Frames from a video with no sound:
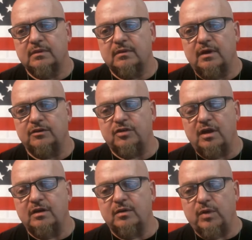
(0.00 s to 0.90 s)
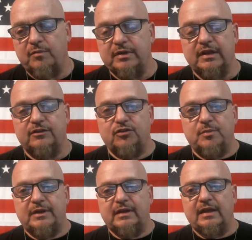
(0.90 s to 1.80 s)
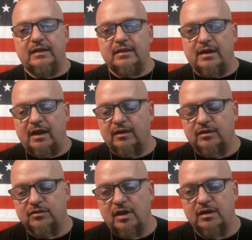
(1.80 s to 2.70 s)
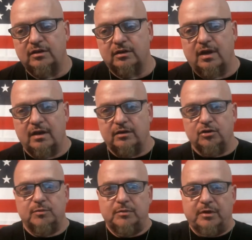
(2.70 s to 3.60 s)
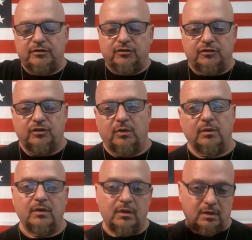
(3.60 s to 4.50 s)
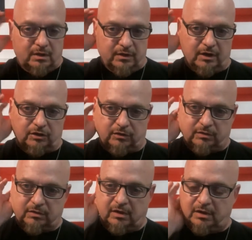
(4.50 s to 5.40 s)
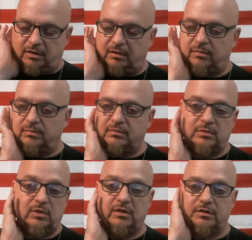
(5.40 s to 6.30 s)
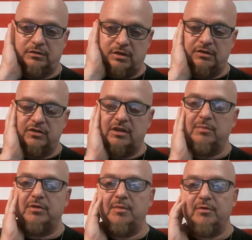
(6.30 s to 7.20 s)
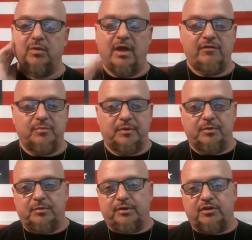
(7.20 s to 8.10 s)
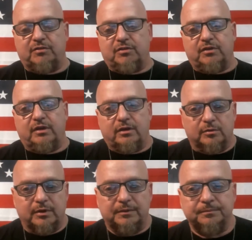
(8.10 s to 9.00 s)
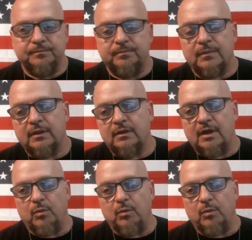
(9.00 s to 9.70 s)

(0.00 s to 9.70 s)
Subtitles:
I've been getting so many lately that I decided to kind of do them in bunches. So the next, well, as long as they keep coming, we'll have them in pretty much every video, but I'm